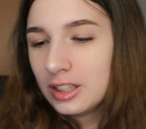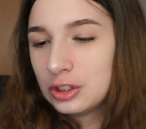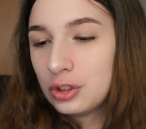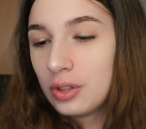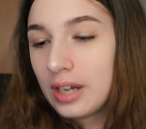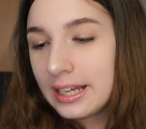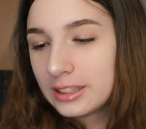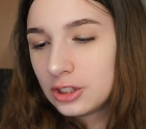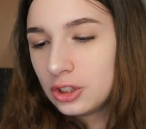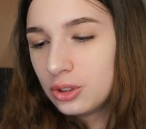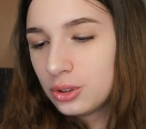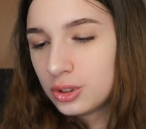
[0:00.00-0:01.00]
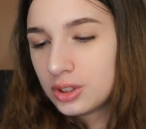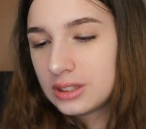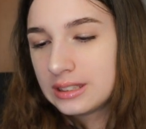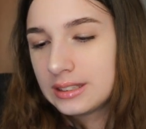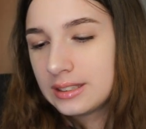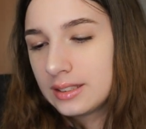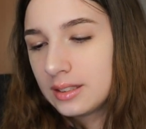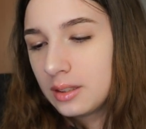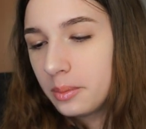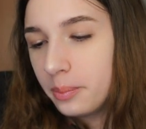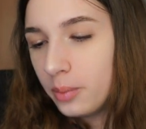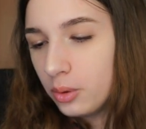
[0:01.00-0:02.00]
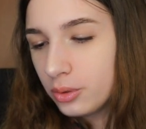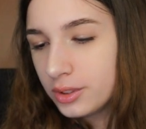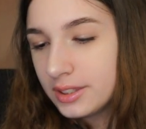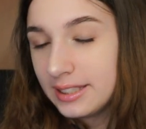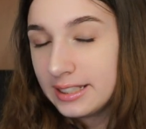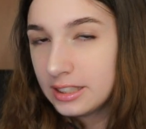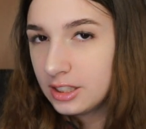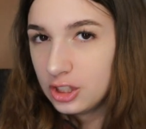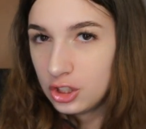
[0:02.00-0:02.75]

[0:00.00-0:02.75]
Do you like to use post-it